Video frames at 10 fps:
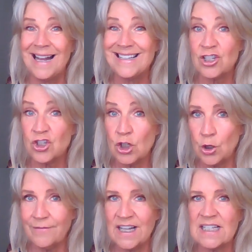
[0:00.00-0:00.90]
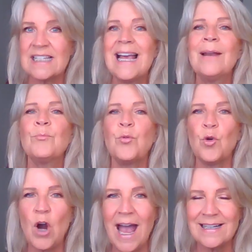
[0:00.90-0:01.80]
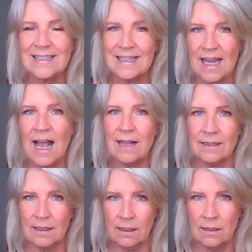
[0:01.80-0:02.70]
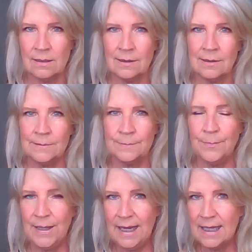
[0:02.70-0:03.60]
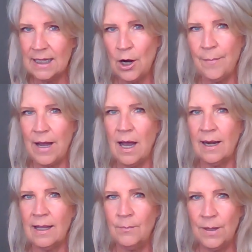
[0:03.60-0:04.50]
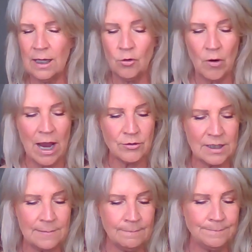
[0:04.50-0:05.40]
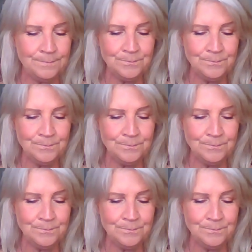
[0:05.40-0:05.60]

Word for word: and service and practicality, being in our body, being grounded,